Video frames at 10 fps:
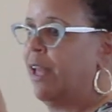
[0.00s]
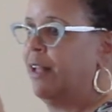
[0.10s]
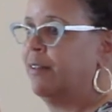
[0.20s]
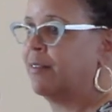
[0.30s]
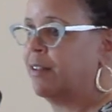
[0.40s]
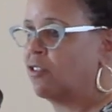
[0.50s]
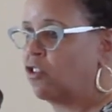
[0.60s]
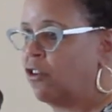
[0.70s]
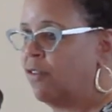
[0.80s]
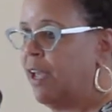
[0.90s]
that instant
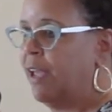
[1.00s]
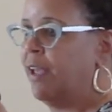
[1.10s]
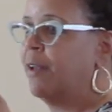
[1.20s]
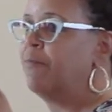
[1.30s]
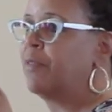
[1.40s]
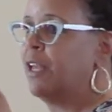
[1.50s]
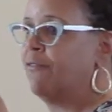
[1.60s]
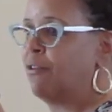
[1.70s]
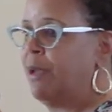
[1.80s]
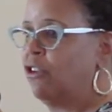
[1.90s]
survey
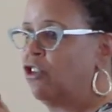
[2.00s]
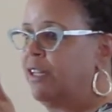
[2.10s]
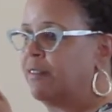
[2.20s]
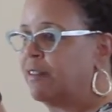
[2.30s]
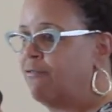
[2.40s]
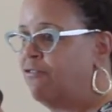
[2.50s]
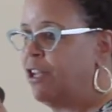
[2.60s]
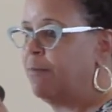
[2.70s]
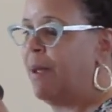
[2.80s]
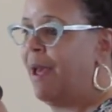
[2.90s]
information, instant
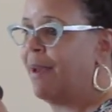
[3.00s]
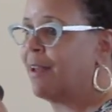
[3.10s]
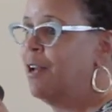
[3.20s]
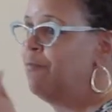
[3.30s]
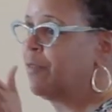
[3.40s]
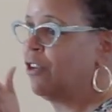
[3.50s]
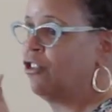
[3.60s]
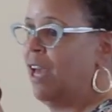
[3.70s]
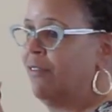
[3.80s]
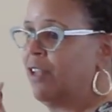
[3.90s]
feedback,
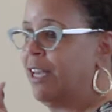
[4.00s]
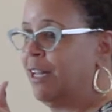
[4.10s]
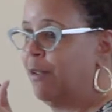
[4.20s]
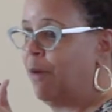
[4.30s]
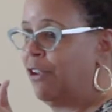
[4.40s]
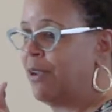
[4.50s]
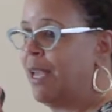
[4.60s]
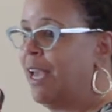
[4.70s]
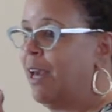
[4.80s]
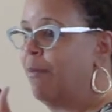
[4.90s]
because you have to get it while you
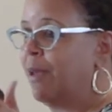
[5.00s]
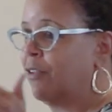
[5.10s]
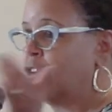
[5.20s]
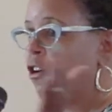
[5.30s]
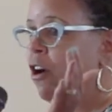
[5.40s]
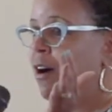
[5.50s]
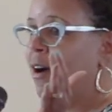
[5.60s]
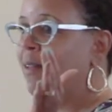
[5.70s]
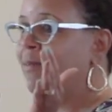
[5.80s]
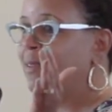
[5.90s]
can because they're
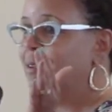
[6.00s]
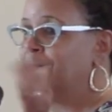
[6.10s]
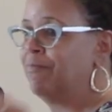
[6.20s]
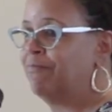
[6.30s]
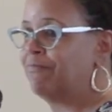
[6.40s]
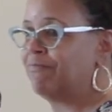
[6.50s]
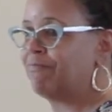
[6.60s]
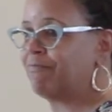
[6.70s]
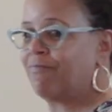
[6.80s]
gone. Yeah.